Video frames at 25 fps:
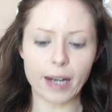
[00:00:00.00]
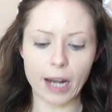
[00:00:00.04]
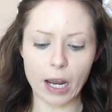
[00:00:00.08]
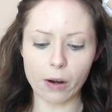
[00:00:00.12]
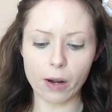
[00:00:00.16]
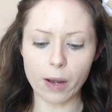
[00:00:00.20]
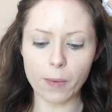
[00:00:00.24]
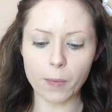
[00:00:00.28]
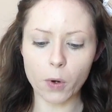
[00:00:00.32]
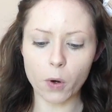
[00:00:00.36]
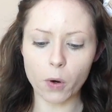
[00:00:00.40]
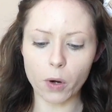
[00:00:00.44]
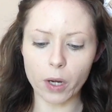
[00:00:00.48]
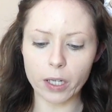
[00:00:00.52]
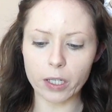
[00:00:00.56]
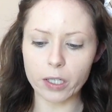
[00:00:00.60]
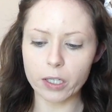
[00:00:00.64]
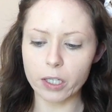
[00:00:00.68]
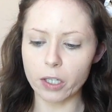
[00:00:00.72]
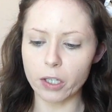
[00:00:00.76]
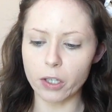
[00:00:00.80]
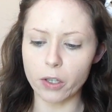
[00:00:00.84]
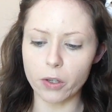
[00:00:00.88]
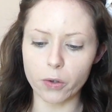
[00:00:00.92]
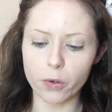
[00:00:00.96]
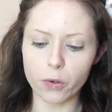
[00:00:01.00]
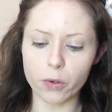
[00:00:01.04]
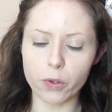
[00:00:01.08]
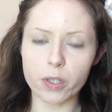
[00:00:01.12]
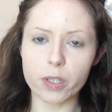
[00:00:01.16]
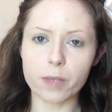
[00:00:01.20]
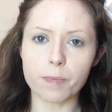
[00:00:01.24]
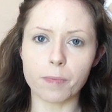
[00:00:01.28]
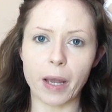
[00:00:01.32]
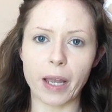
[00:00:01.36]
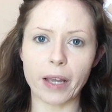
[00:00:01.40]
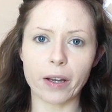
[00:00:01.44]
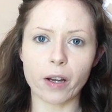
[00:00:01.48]
now I'm going to
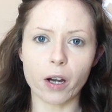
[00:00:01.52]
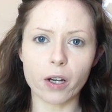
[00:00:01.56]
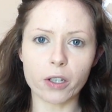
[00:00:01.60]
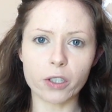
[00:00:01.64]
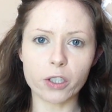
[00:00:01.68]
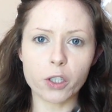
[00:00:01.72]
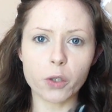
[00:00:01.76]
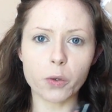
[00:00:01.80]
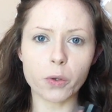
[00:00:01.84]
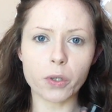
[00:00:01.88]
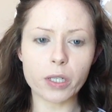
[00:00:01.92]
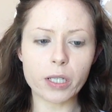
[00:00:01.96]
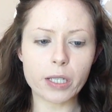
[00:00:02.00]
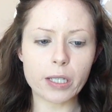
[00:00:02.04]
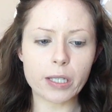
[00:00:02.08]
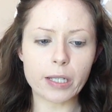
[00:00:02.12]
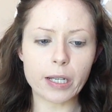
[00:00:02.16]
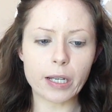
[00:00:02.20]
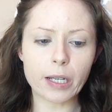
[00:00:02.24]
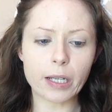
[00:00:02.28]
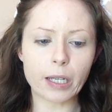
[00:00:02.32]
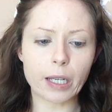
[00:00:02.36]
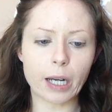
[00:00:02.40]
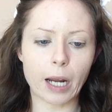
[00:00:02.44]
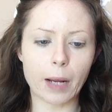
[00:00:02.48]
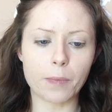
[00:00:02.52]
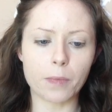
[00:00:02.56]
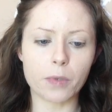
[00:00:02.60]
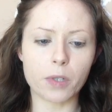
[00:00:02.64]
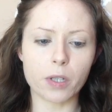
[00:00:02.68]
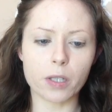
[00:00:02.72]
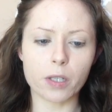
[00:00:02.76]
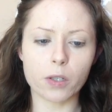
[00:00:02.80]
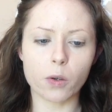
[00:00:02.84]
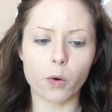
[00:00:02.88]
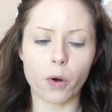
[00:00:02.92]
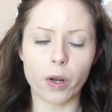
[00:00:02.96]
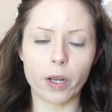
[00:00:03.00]
use my contour stick and I'm
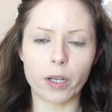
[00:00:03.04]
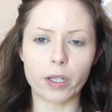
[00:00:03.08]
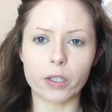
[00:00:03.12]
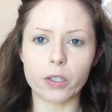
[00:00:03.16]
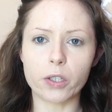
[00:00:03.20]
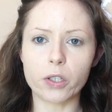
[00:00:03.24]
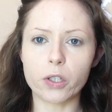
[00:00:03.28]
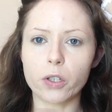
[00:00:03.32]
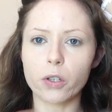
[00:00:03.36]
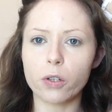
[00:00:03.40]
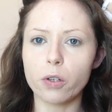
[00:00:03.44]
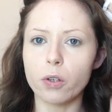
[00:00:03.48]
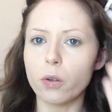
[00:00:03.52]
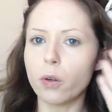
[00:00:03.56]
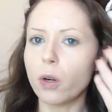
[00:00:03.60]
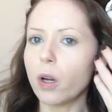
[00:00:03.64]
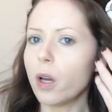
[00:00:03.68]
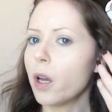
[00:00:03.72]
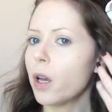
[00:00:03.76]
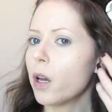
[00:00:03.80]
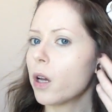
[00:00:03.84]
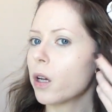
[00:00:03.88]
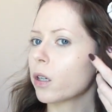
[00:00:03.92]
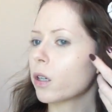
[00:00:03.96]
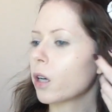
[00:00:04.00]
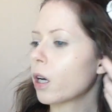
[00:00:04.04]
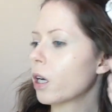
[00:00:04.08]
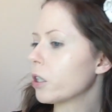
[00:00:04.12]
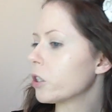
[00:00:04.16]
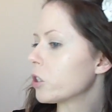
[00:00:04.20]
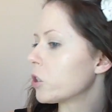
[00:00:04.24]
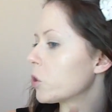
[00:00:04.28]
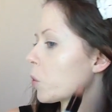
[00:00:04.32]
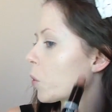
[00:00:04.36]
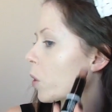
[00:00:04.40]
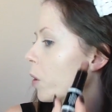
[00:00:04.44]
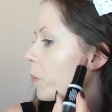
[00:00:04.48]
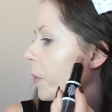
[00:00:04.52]
just going to
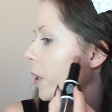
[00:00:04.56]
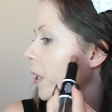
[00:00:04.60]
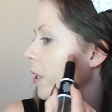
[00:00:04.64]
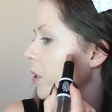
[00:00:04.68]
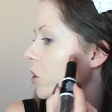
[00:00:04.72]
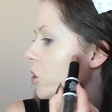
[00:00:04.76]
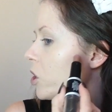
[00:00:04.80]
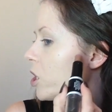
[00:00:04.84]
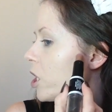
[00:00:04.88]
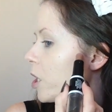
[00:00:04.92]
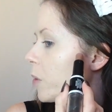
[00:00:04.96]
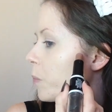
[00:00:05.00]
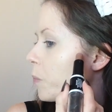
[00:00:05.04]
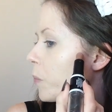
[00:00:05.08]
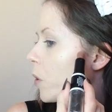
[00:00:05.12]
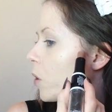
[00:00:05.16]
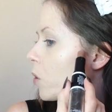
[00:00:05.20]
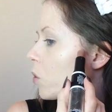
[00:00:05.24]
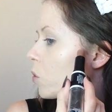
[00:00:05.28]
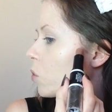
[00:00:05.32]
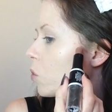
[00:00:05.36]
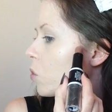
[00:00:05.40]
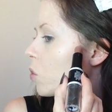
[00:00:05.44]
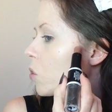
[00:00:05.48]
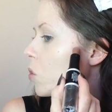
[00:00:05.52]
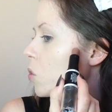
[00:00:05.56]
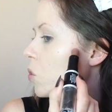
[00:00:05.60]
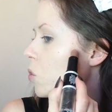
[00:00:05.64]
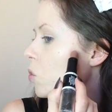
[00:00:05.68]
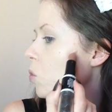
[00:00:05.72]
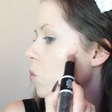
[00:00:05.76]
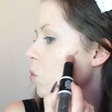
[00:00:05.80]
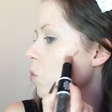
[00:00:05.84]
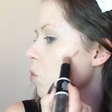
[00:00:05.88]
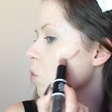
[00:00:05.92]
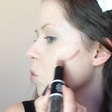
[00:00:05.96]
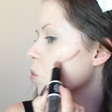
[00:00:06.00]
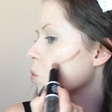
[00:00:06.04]
contour my cheekbones,
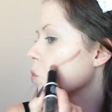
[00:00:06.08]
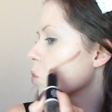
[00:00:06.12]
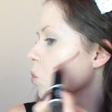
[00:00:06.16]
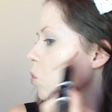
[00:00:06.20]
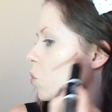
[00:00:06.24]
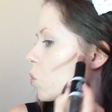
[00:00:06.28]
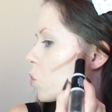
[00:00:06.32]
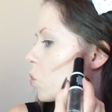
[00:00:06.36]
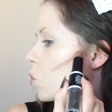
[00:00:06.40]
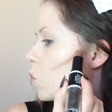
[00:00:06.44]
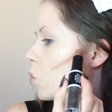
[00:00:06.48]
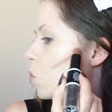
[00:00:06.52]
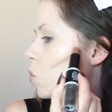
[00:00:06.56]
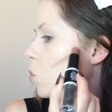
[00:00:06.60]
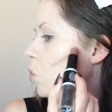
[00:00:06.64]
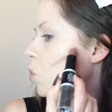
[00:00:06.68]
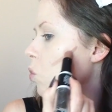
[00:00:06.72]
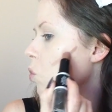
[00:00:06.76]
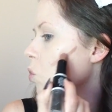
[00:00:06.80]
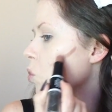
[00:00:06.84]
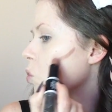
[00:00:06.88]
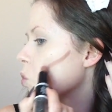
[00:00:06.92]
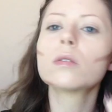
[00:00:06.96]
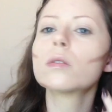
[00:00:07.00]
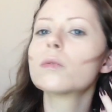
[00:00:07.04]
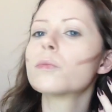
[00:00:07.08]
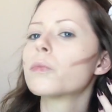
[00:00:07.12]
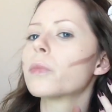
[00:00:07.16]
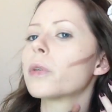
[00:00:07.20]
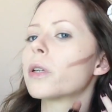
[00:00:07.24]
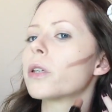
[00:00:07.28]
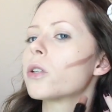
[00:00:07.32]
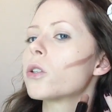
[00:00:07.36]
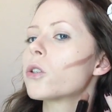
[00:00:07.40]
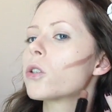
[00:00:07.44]
my